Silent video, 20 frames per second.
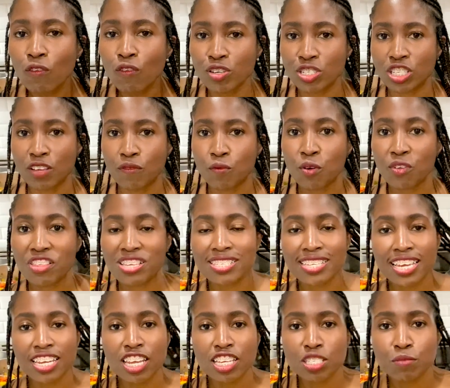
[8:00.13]
or stuff where the
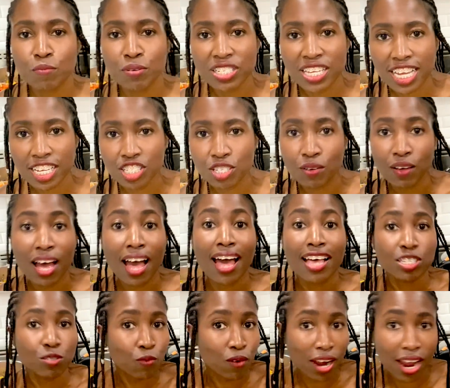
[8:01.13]
skin doesn't protect you.
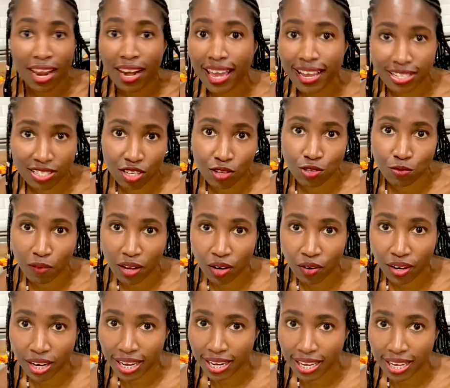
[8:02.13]
That's where I like to use my
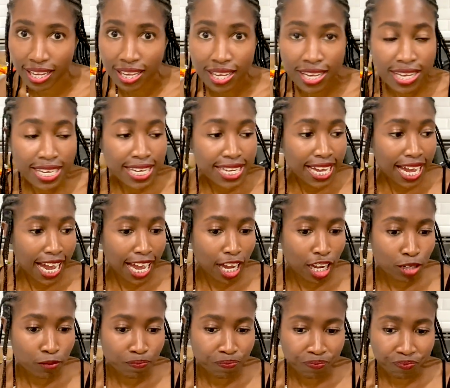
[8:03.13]
organic.
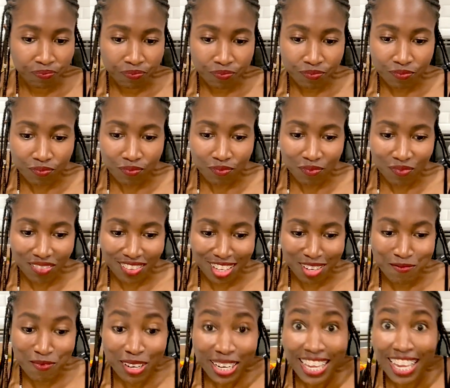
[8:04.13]

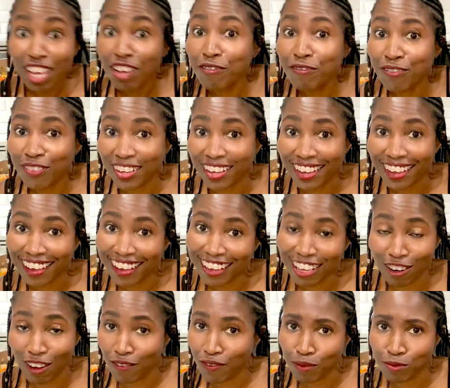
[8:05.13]
But if
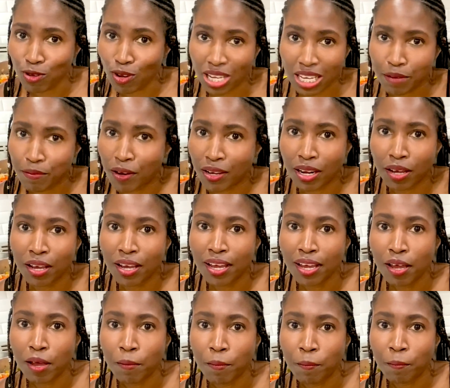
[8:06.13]
I'm talking about a
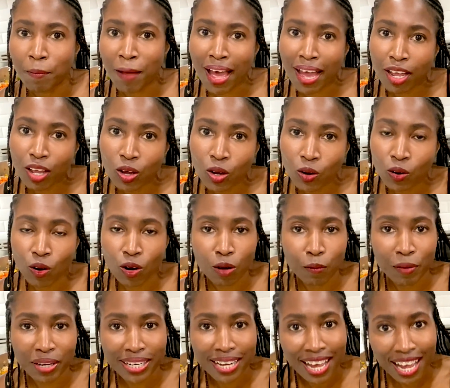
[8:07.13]
mango or
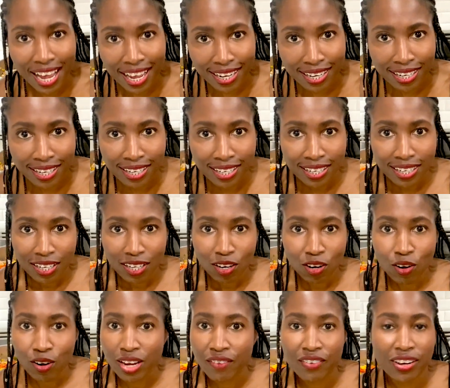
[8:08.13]
banana
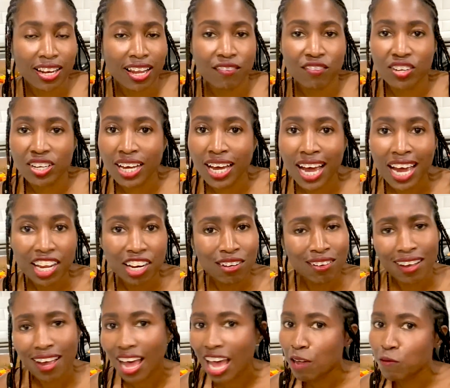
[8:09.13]
or even an avocado,
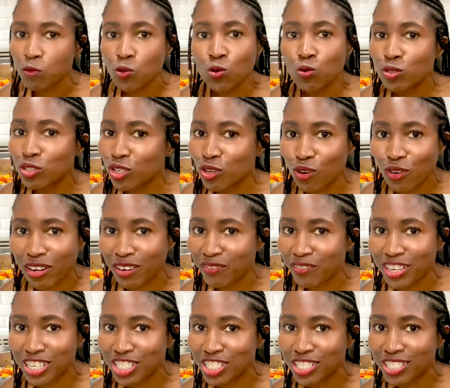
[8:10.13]
I'm cool to go
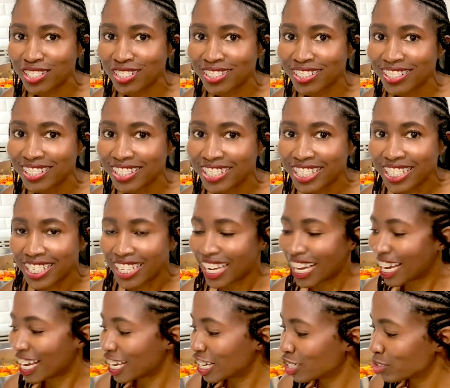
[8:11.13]
conventional.
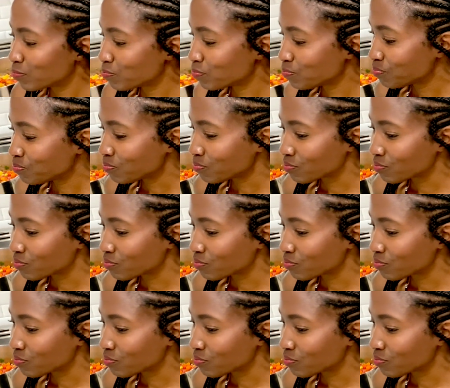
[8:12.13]
I'm